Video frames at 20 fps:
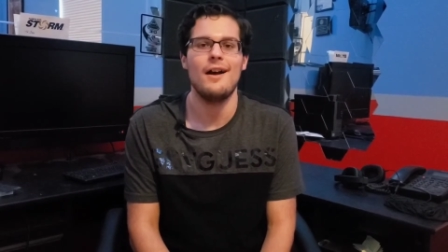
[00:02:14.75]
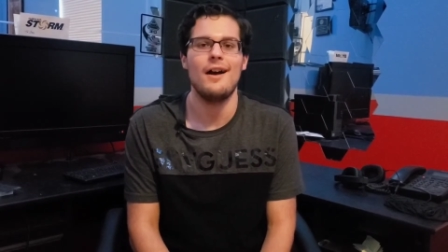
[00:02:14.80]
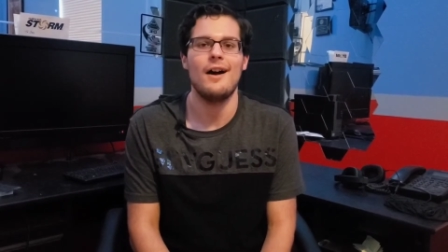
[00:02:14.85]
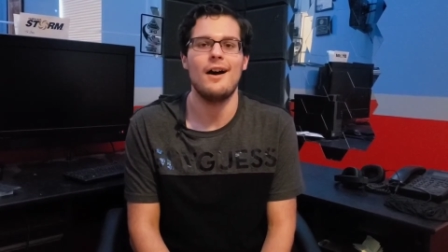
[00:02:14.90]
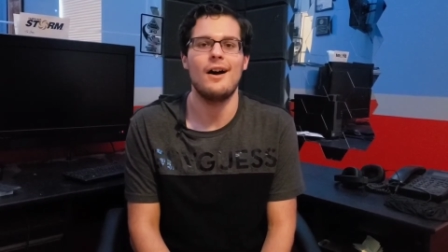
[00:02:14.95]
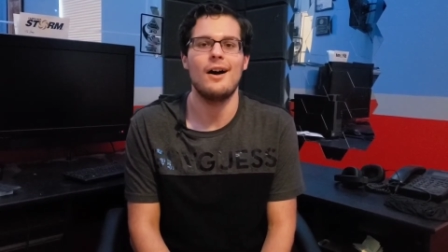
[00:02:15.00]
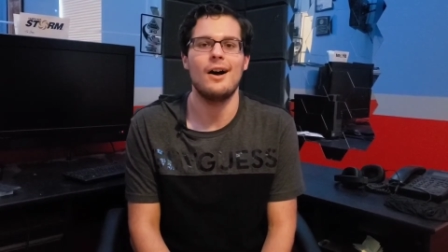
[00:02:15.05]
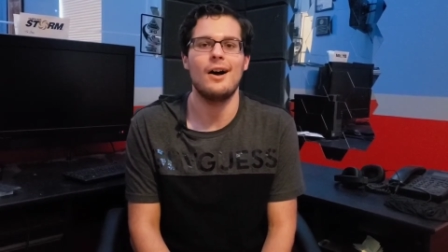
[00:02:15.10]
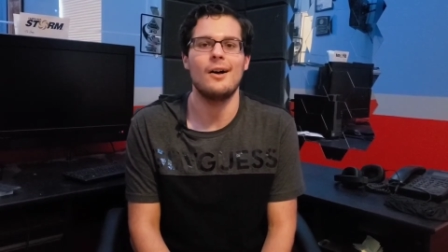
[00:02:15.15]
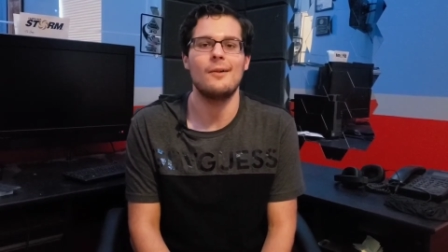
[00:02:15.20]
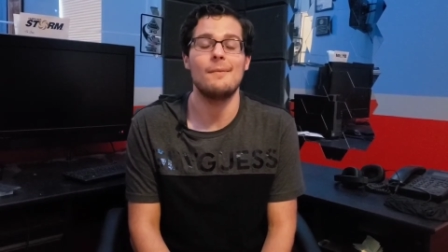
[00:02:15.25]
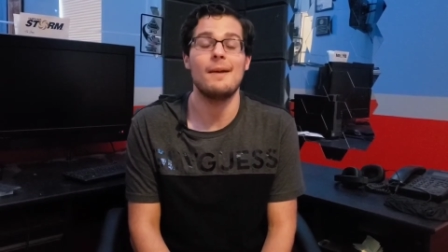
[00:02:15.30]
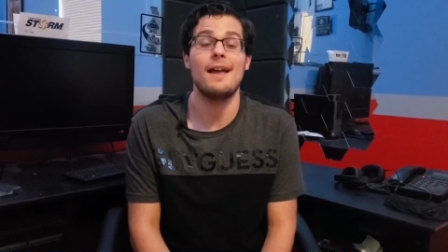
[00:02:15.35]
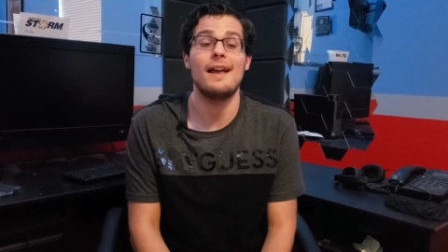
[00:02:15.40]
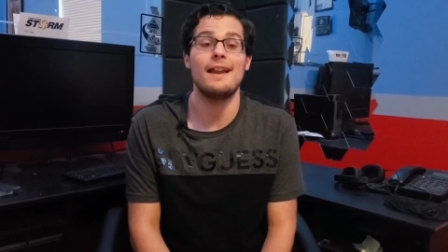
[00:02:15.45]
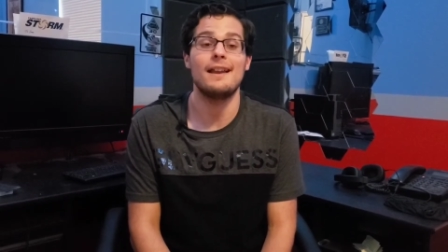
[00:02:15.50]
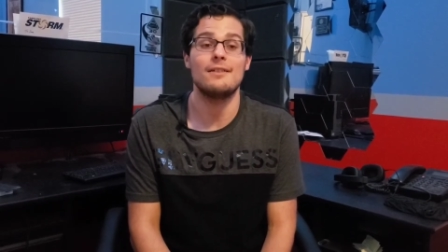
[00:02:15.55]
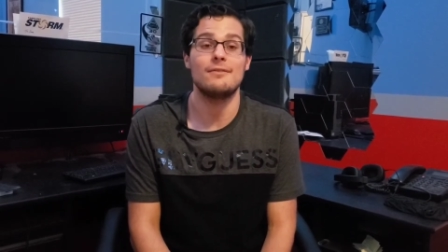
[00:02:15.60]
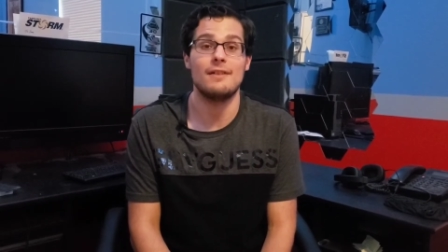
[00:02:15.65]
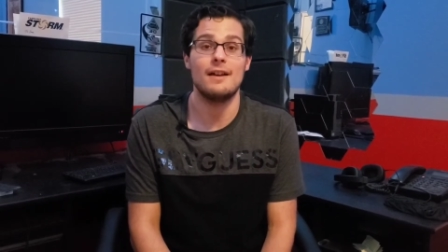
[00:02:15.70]
Um,
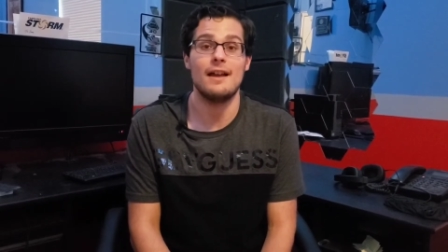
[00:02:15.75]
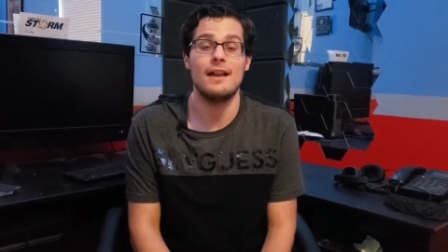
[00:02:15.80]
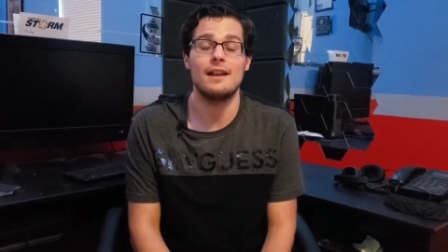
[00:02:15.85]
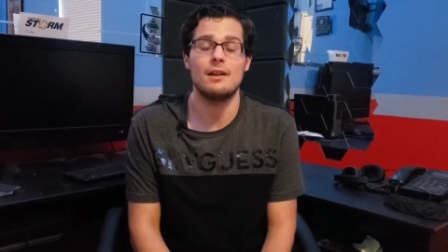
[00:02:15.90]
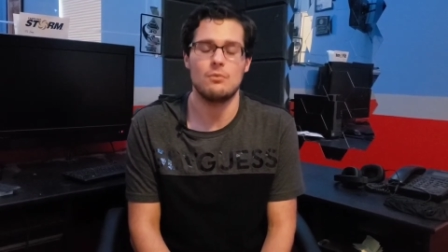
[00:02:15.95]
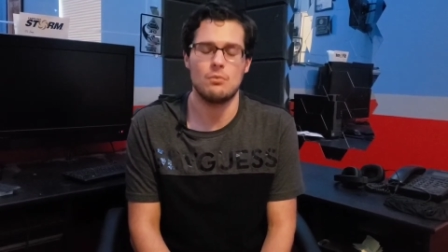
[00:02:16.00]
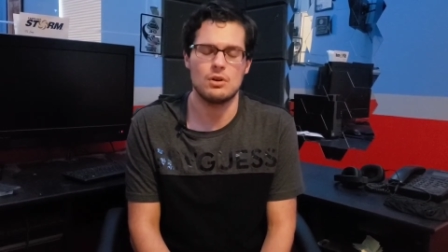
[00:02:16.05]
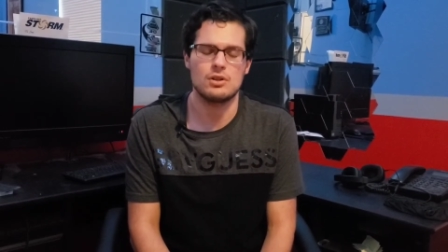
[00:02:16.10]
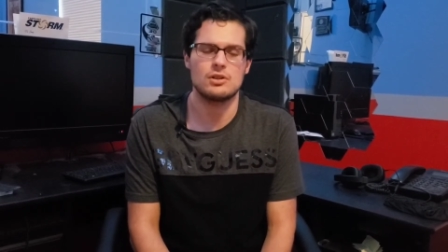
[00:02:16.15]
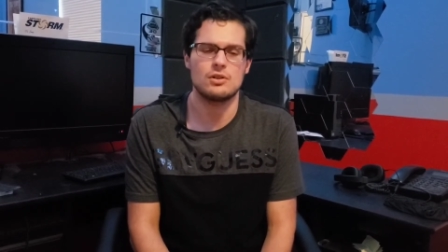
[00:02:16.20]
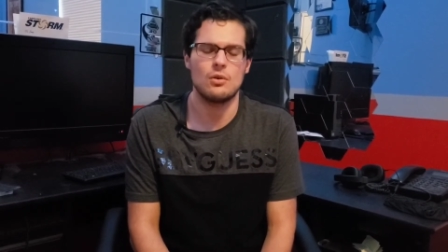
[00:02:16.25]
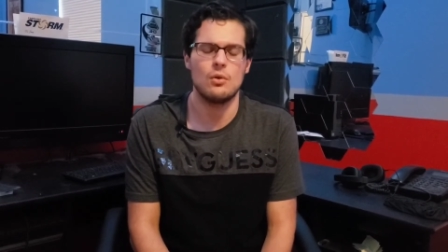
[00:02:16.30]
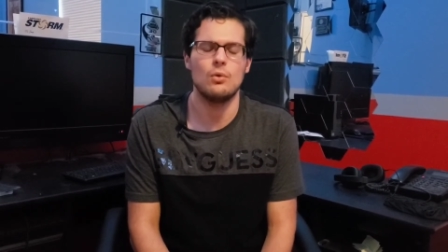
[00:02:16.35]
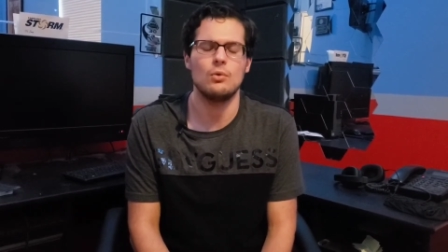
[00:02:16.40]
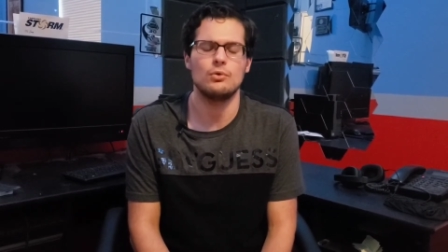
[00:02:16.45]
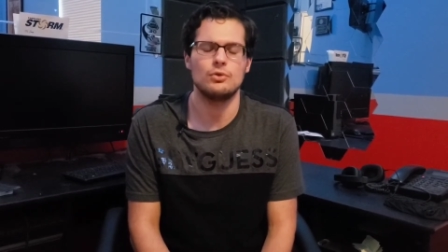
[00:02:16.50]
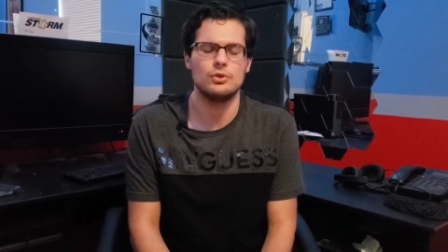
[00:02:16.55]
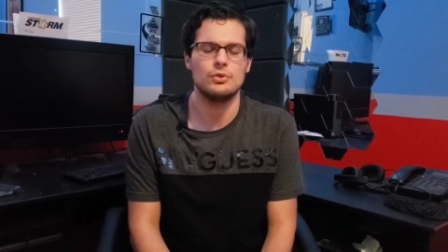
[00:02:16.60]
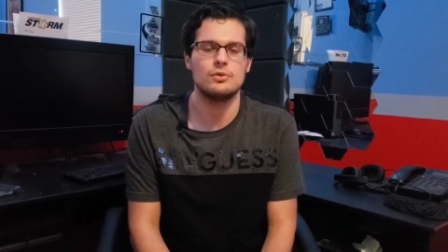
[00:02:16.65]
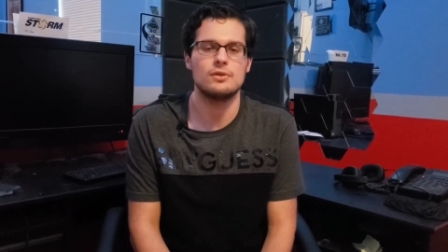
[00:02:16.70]
and, and it was an
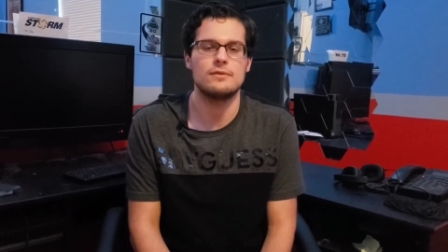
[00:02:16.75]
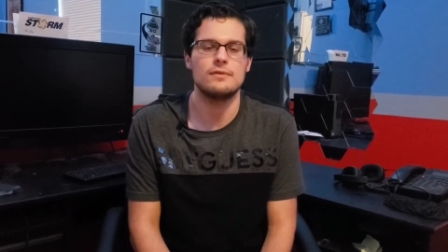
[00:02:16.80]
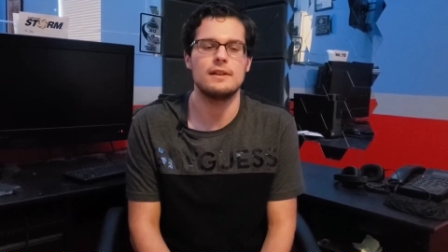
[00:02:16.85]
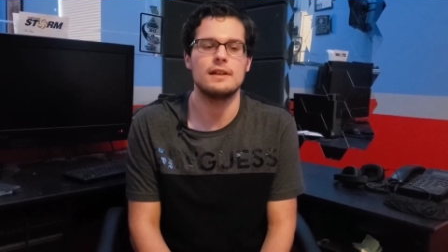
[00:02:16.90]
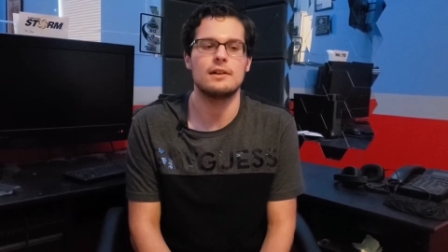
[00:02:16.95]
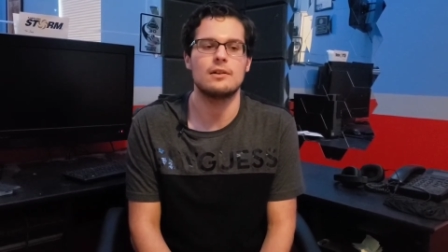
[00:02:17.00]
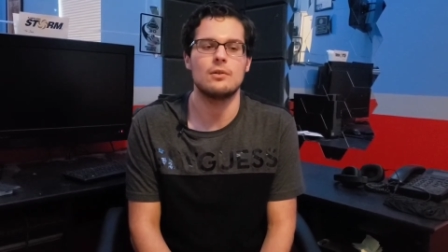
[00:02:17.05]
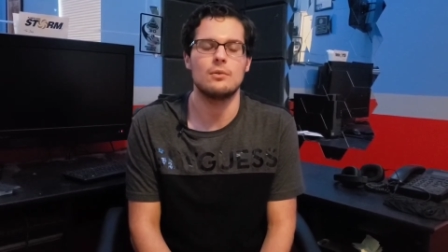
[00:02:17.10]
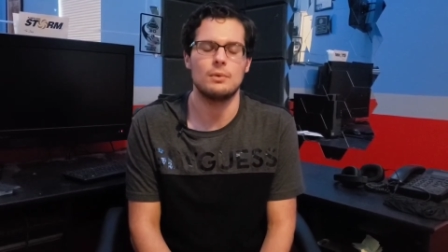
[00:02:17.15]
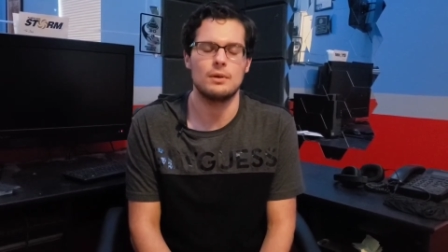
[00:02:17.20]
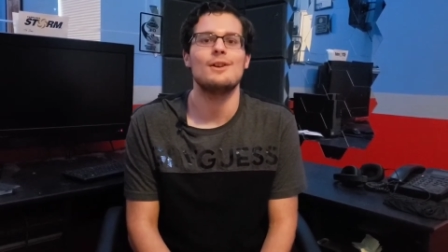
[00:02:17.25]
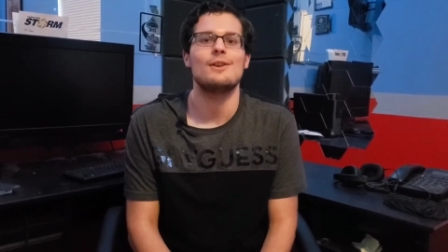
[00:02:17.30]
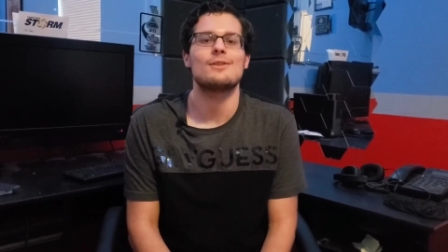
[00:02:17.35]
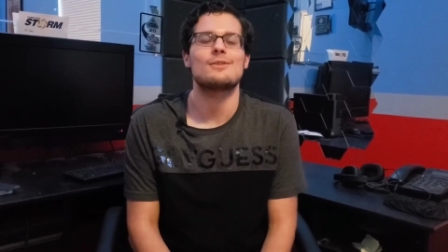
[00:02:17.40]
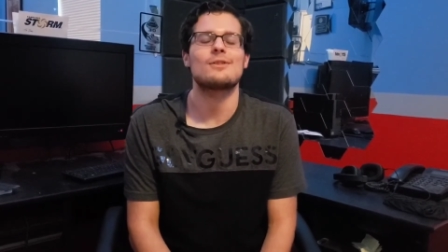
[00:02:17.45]
old used vehicle.